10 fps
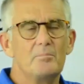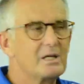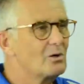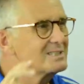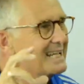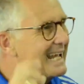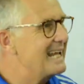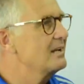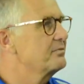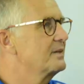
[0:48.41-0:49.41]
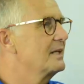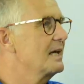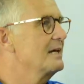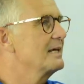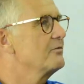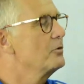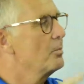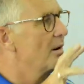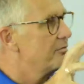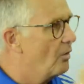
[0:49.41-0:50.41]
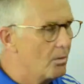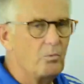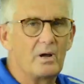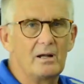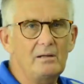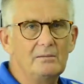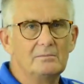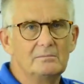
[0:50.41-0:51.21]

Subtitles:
Because end of the day, if you perform well,